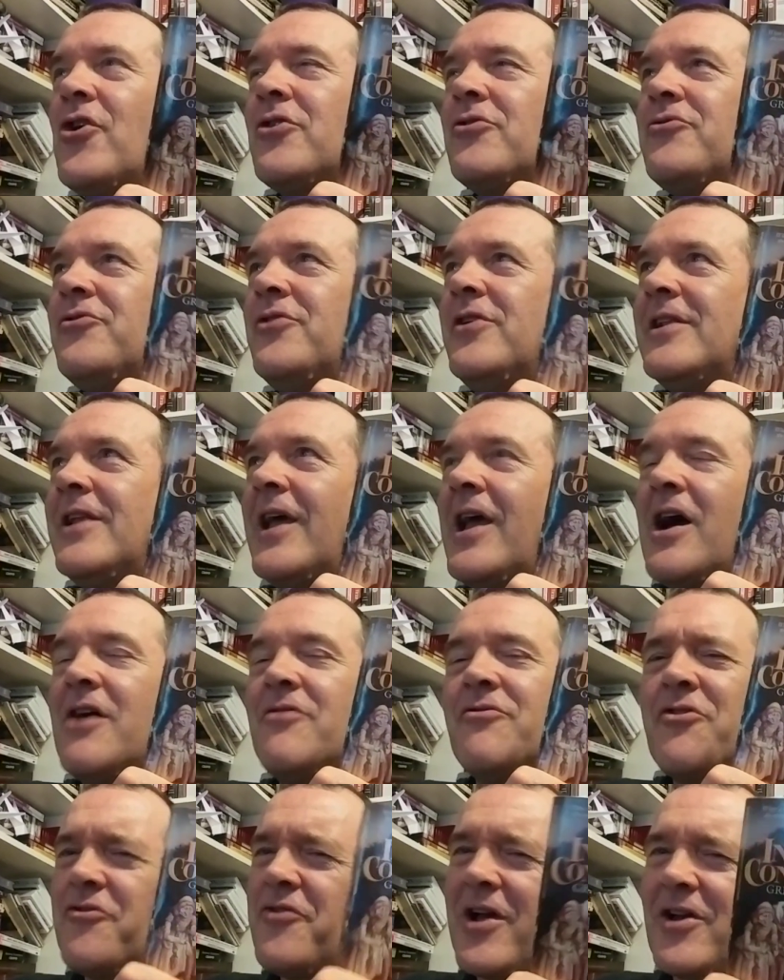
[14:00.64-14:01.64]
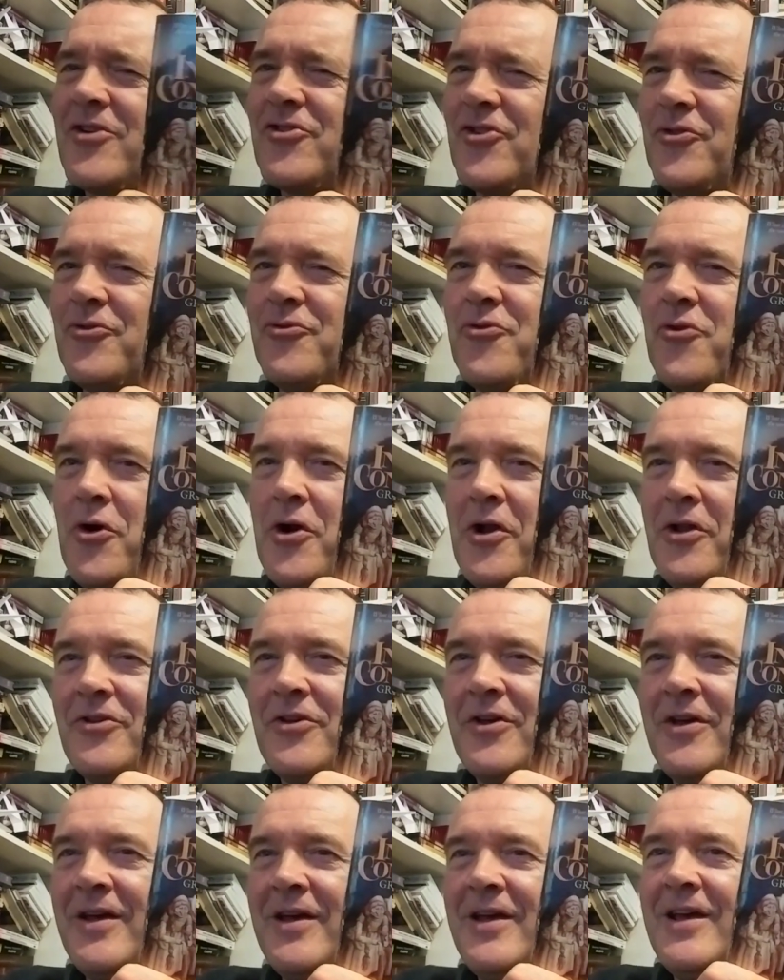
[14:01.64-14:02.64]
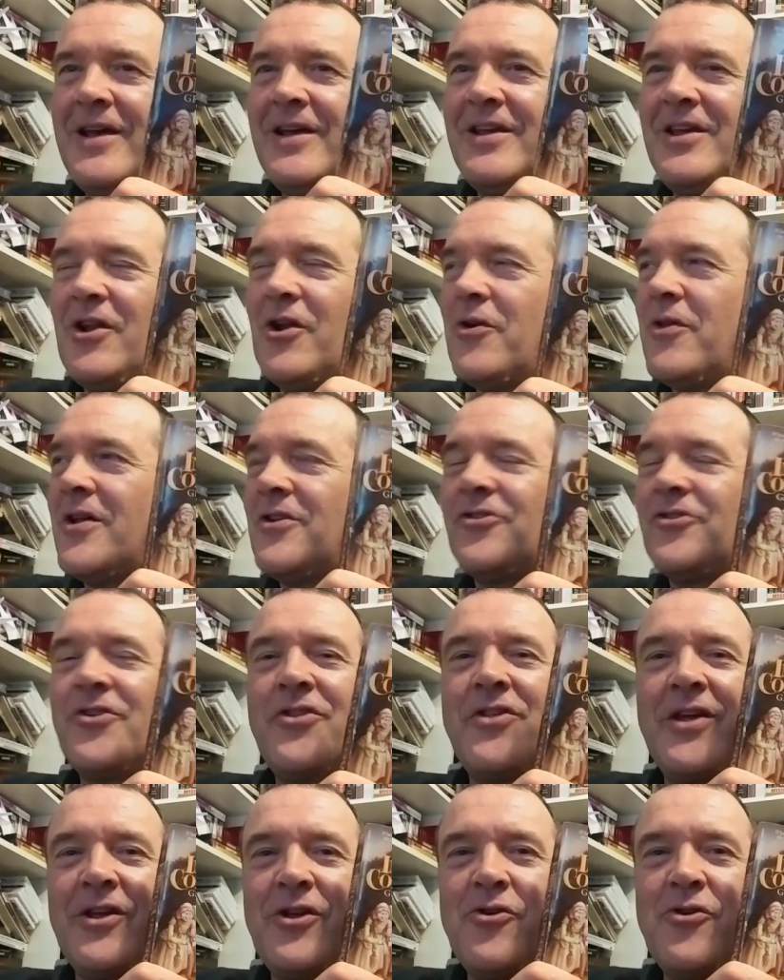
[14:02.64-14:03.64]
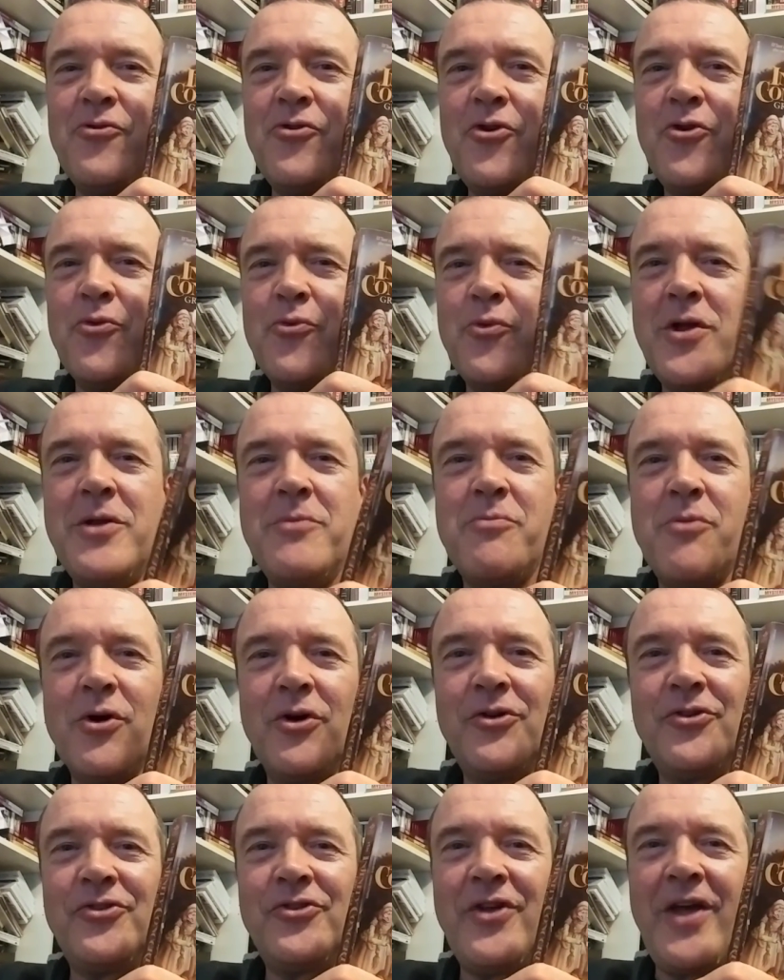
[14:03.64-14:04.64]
feeling of affection for it. You know, that's the thing. You read books